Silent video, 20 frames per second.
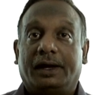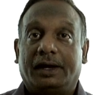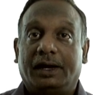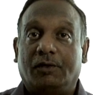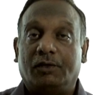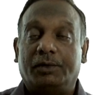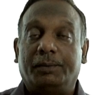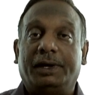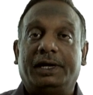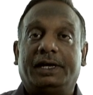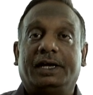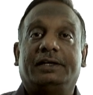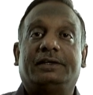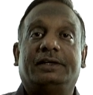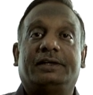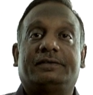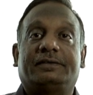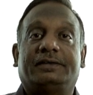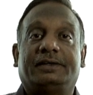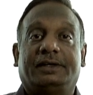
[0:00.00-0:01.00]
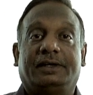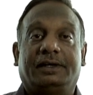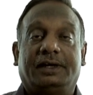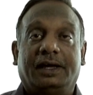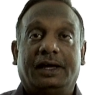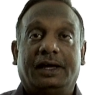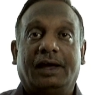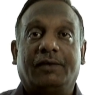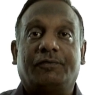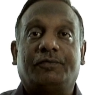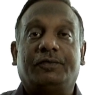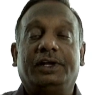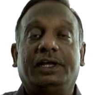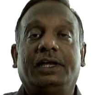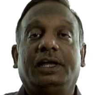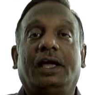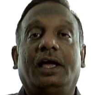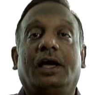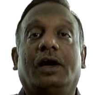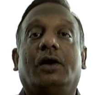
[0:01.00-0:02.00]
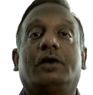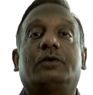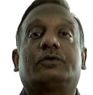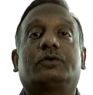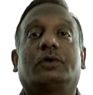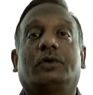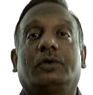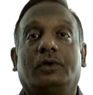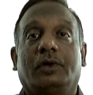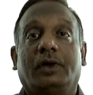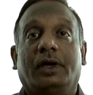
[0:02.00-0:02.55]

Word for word: Government agency, F D A also